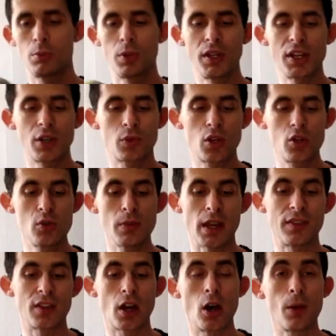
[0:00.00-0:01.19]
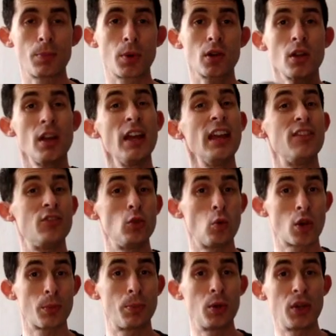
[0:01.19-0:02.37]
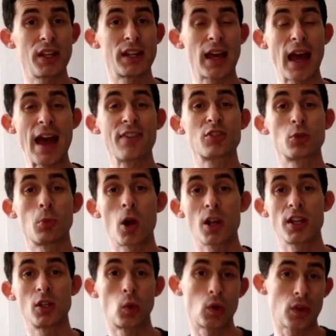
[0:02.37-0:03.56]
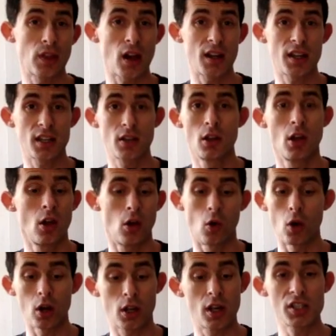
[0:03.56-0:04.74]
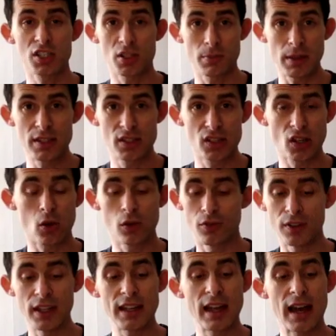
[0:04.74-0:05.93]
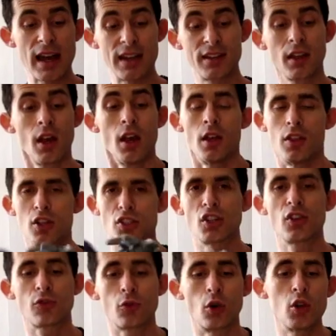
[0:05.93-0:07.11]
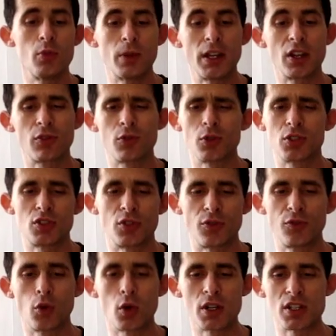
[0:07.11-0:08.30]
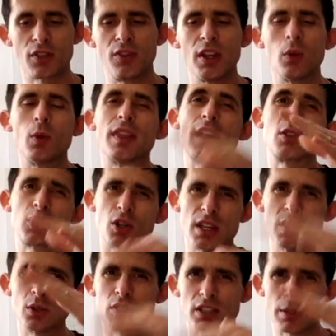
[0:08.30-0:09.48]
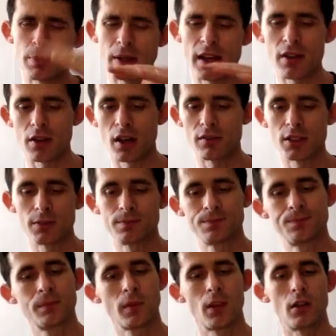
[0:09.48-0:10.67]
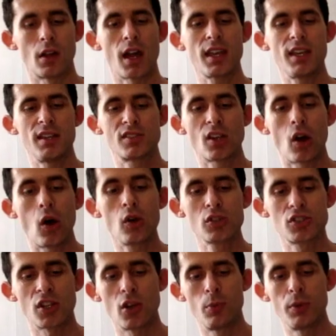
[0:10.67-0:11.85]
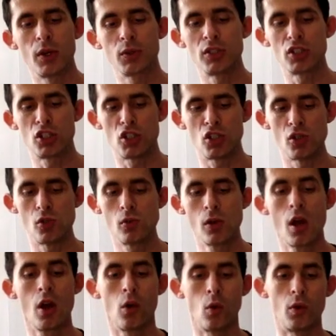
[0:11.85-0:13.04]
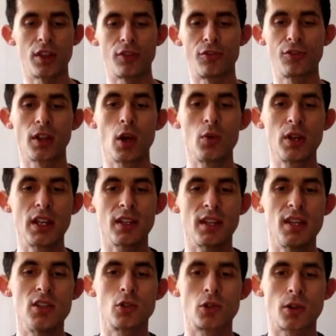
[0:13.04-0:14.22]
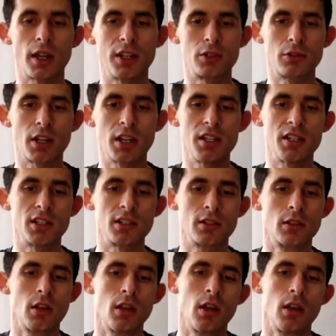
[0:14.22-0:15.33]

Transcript: Plenty of room in the upper if you want to put in an aftermarket orthotic or custom insole of any kind. There's enough room in here for it to fit without your heel slipping out of it. Nike has also built this shoe with a floating heel cradle right here.